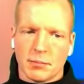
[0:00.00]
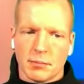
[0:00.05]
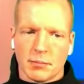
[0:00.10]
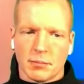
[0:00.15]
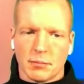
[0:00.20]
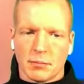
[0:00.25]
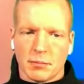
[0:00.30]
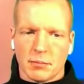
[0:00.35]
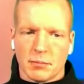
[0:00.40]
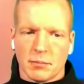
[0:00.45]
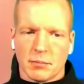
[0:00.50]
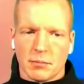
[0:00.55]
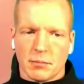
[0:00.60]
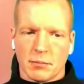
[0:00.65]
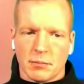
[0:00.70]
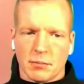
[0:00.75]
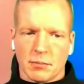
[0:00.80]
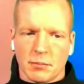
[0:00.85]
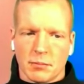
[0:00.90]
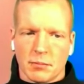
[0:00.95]

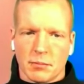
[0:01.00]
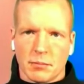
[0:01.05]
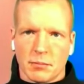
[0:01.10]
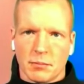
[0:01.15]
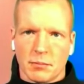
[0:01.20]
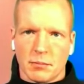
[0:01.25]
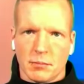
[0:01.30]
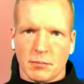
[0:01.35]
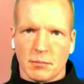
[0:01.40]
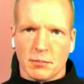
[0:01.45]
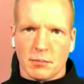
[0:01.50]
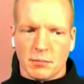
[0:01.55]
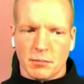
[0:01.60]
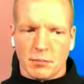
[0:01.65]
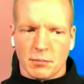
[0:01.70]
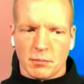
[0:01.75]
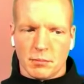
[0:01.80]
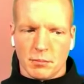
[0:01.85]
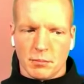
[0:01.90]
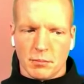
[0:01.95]

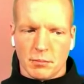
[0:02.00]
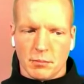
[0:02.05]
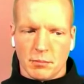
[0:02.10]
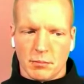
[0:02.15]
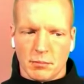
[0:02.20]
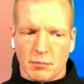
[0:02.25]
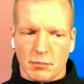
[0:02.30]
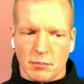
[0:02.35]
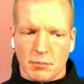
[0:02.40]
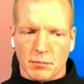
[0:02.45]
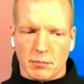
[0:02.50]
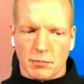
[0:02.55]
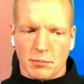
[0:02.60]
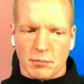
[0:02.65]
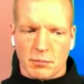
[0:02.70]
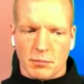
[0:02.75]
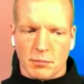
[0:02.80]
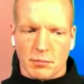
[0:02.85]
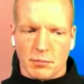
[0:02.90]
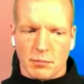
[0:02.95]

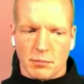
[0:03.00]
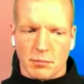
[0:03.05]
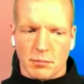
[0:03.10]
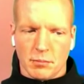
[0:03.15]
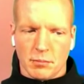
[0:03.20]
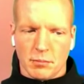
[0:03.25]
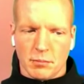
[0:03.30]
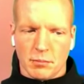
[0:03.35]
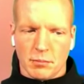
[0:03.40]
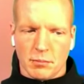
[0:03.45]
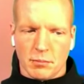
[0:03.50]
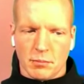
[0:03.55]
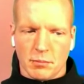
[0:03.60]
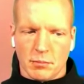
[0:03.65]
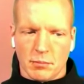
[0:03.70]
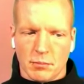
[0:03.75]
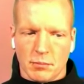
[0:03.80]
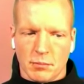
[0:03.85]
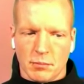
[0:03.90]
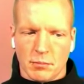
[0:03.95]

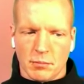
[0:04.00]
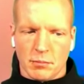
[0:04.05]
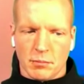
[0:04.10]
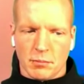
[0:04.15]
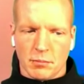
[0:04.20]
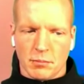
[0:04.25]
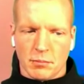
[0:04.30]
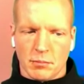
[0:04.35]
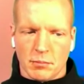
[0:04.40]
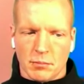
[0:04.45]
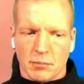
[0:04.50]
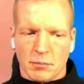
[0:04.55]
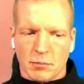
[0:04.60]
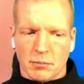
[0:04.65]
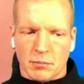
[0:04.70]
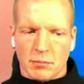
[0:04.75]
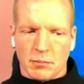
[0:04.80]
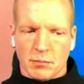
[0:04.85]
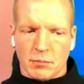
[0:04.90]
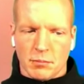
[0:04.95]

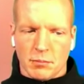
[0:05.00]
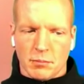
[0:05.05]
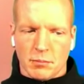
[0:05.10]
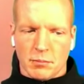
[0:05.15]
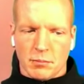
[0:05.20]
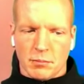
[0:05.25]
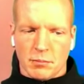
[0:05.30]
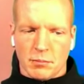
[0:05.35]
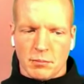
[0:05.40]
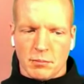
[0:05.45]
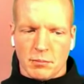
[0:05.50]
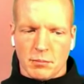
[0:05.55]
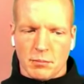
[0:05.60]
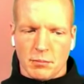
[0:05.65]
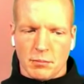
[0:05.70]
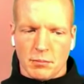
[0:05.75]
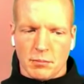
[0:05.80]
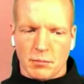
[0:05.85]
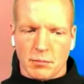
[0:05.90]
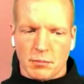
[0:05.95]

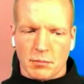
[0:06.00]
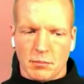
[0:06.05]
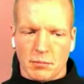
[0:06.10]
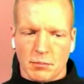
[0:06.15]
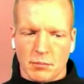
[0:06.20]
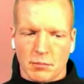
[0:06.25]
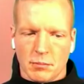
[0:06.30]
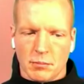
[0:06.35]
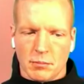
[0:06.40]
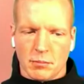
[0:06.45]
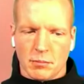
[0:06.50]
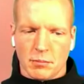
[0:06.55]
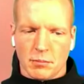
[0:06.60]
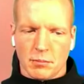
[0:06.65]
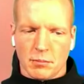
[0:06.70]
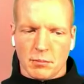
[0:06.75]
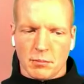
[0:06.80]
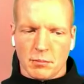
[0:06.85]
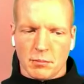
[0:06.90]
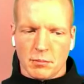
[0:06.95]

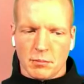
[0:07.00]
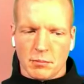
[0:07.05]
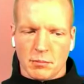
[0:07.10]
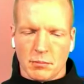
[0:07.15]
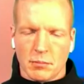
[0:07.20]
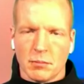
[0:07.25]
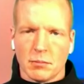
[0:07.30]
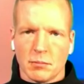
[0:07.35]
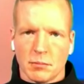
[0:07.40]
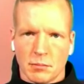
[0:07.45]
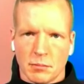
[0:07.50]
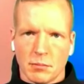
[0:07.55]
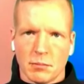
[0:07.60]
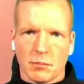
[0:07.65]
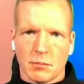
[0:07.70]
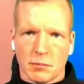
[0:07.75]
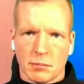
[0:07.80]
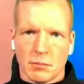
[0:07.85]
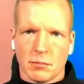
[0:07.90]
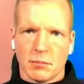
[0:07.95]
(not speaking)